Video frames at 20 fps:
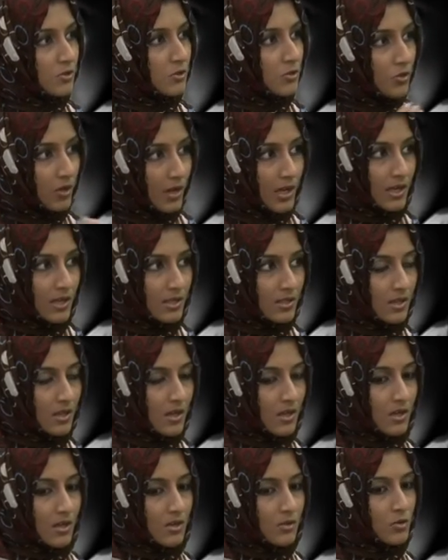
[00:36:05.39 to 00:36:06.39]
trained
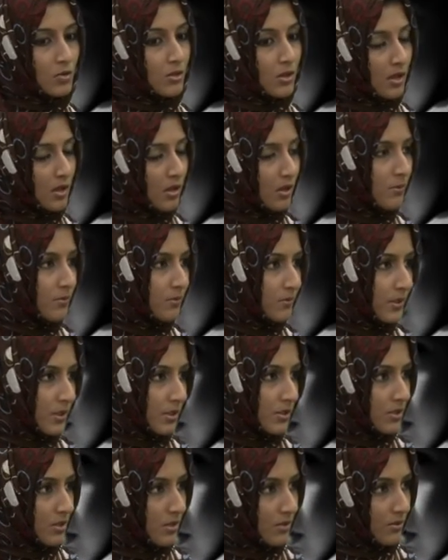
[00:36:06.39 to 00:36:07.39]
to help
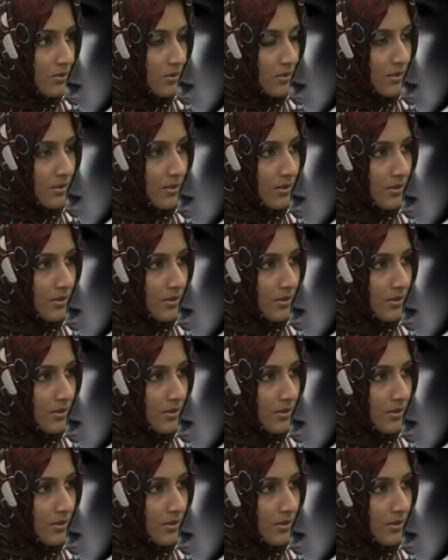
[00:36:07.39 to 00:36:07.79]
their children?